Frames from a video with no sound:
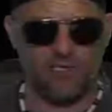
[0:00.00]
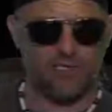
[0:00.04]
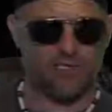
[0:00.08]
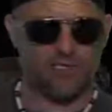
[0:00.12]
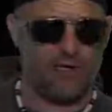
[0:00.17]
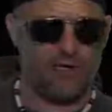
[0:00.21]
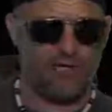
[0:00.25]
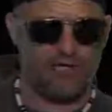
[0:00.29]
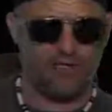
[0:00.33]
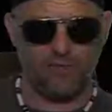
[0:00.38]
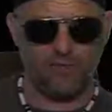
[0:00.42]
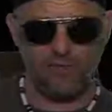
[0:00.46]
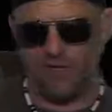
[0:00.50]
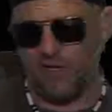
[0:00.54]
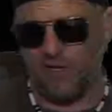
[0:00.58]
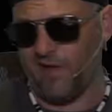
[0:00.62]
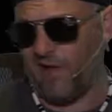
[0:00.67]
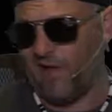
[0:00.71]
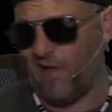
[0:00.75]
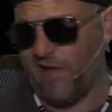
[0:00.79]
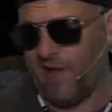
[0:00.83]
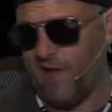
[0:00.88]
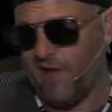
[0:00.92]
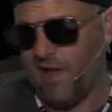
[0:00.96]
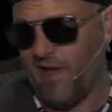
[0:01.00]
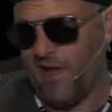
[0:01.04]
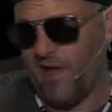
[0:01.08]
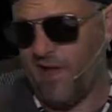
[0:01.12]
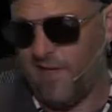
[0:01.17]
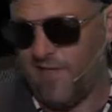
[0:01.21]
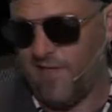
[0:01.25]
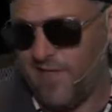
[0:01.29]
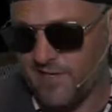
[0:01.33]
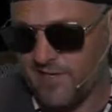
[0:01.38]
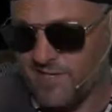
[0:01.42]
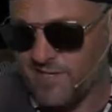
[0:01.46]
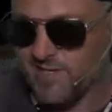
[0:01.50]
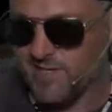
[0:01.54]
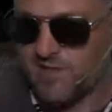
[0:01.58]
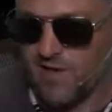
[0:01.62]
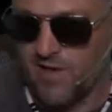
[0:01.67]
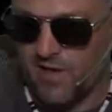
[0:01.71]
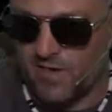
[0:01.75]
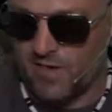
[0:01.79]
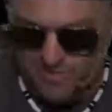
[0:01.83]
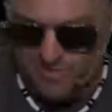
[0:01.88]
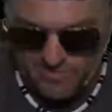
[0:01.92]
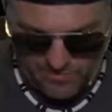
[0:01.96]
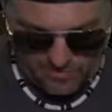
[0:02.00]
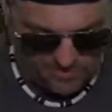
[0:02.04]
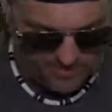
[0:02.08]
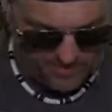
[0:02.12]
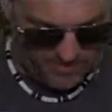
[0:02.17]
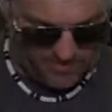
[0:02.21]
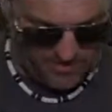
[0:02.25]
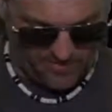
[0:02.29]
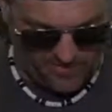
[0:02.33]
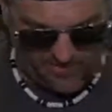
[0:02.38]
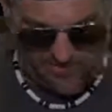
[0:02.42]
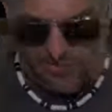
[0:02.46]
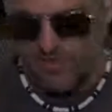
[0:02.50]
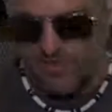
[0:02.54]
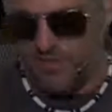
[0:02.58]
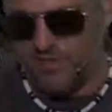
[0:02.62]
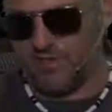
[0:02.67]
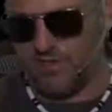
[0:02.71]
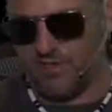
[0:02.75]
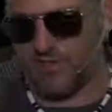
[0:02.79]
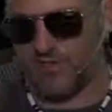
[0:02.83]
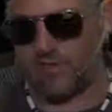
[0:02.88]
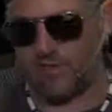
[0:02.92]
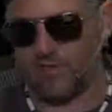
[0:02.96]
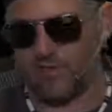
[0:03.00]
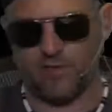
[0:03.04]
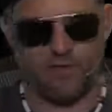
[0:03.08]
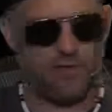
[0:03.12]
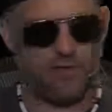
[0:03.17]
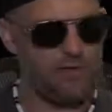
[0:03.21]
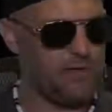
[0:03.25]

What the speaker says: this last week, and this is an awesome one here. This is